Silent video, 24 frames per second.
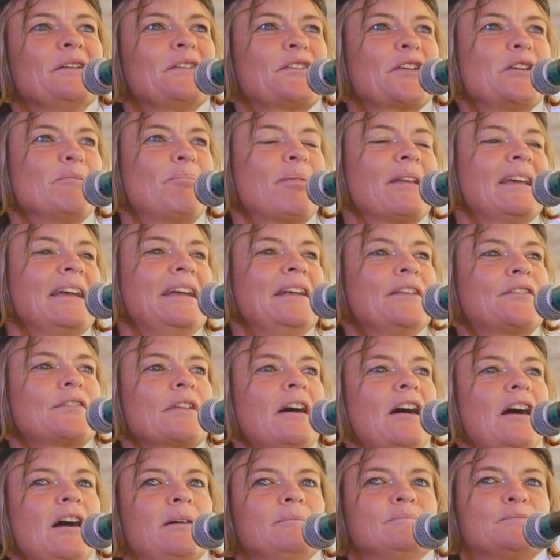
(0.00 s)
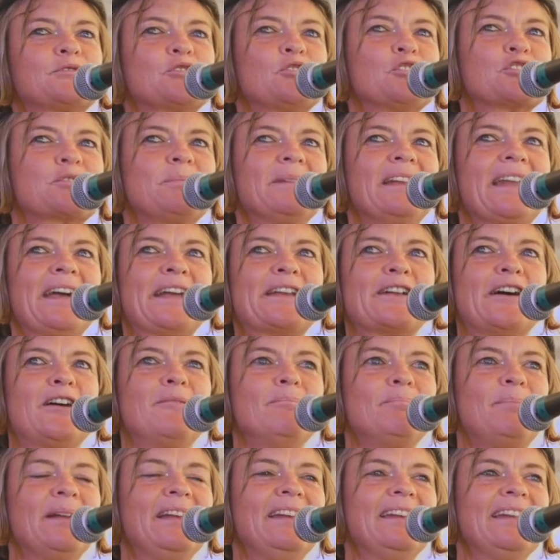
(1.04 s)
So please talk to me later.
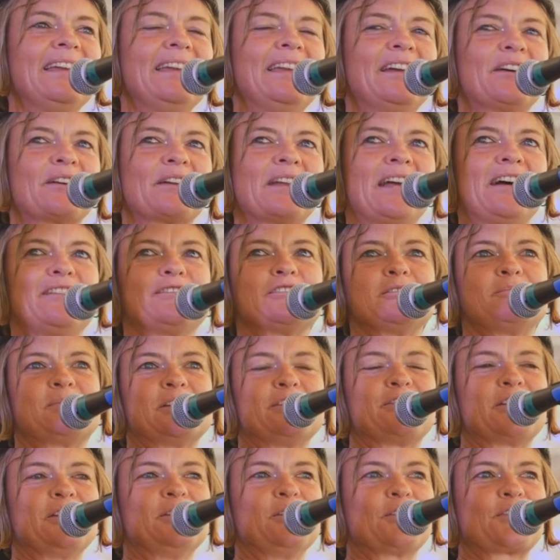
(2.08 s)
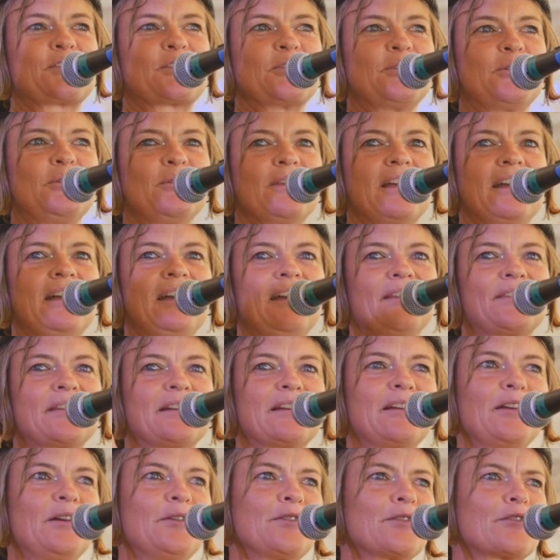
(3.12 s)
I'm Bindi. I'm going to have a beautiful little stall there,
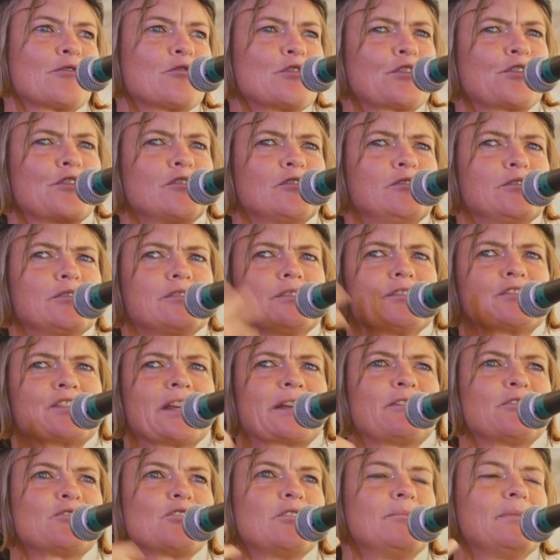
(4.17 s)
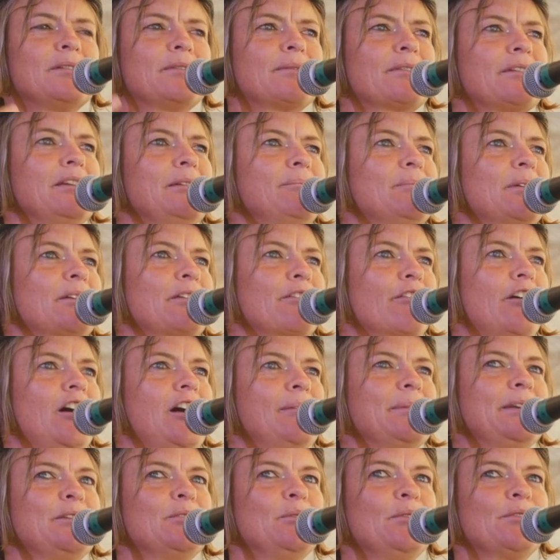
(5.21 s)
selling loads of crystal and sacred geometry,
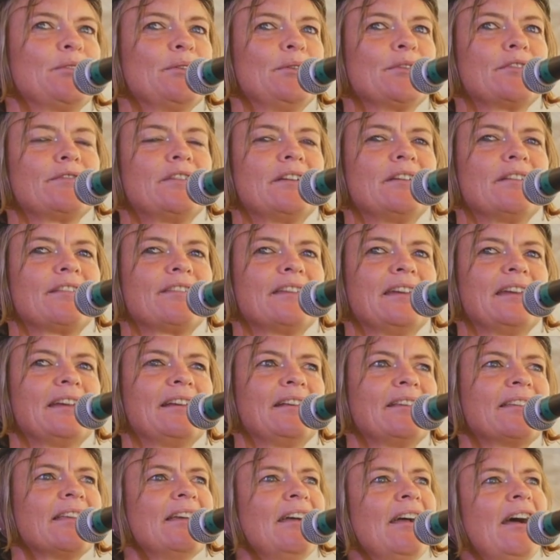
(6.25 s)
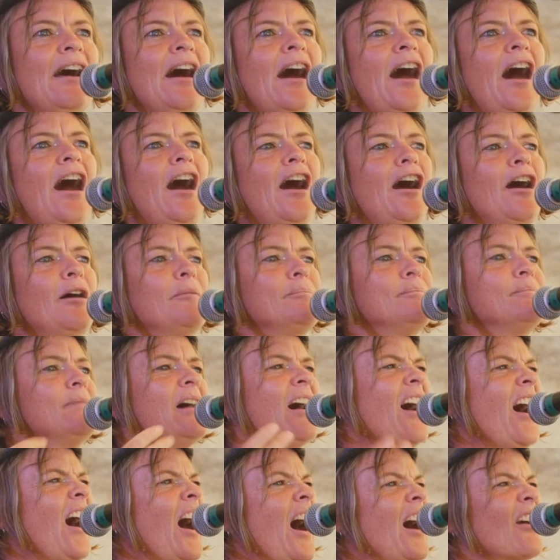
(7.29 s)
macrame and all sorts of other things. I'm
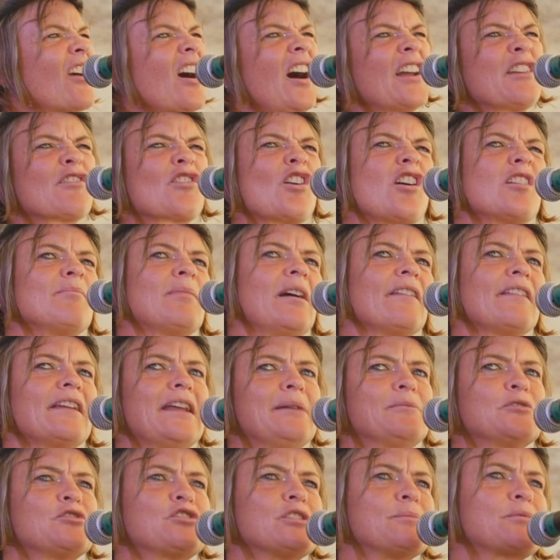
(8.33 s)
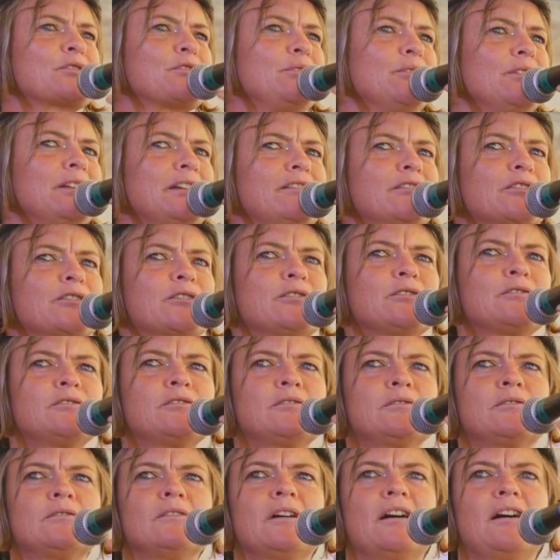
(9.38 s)
kind of going by the name of Gypsical
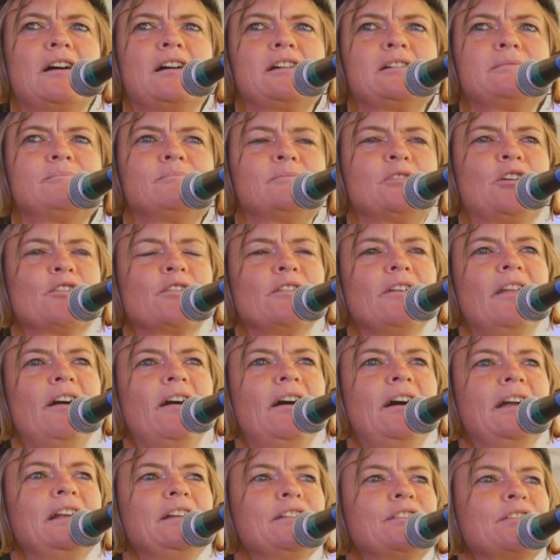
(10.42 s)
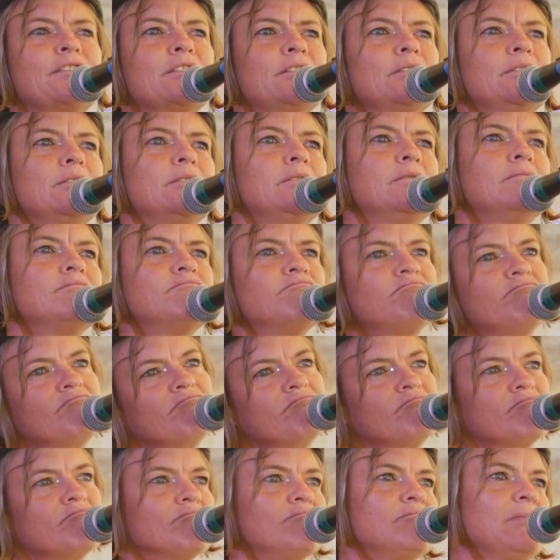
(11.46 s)
Lyrical online to
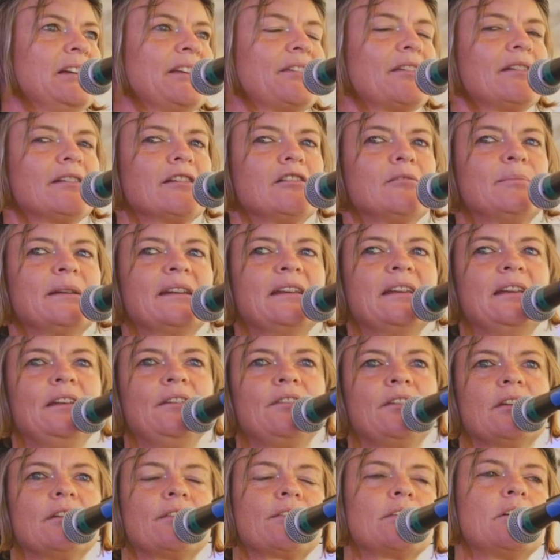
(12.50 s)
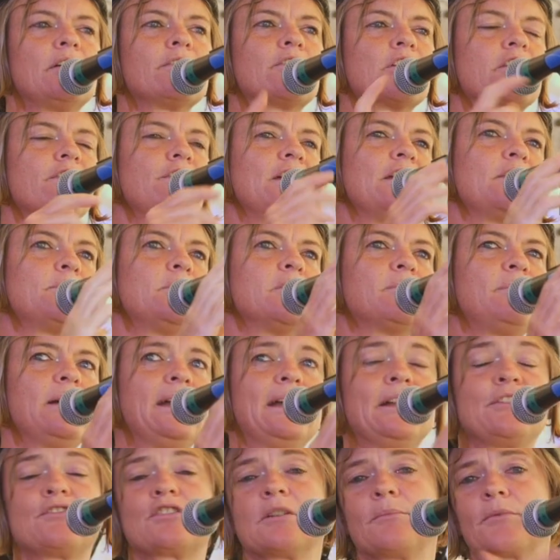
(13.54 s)
makes it a little bit easier. So I've got a Facebook
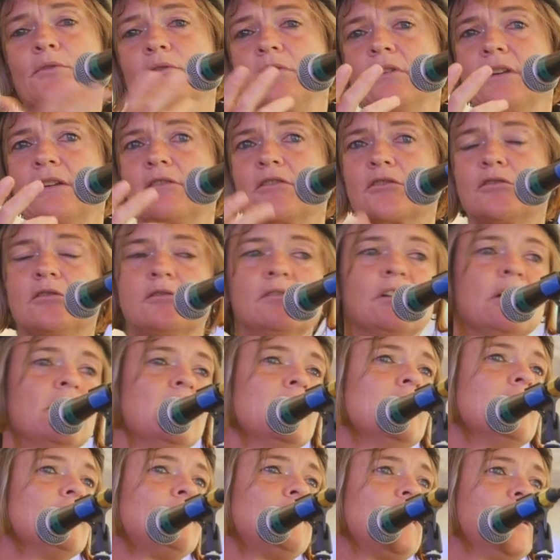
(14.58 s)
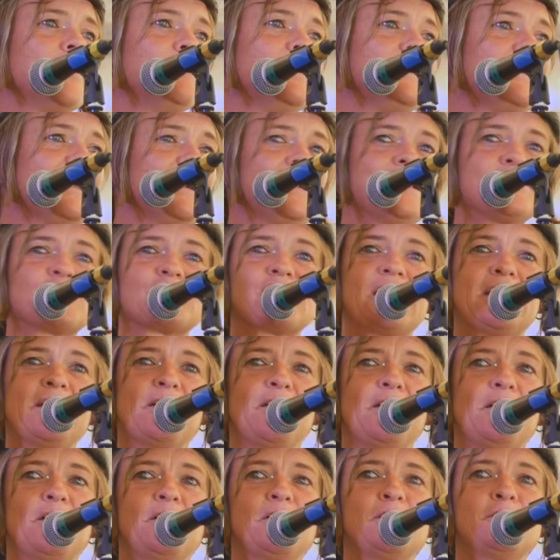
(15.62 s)
page, Gypsical Lyrical. Find me there, say
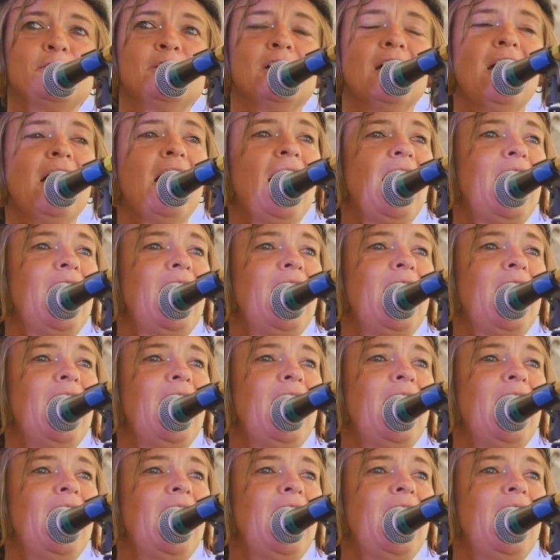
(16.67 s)
hello.